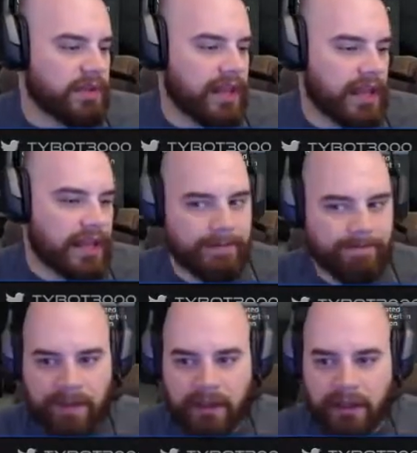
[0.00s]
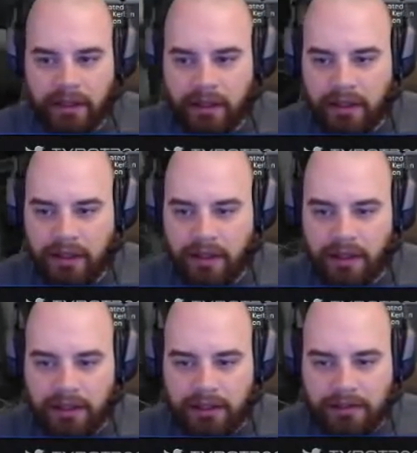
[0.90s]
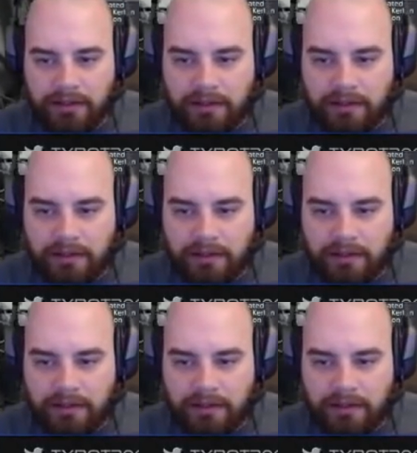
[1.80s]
had. I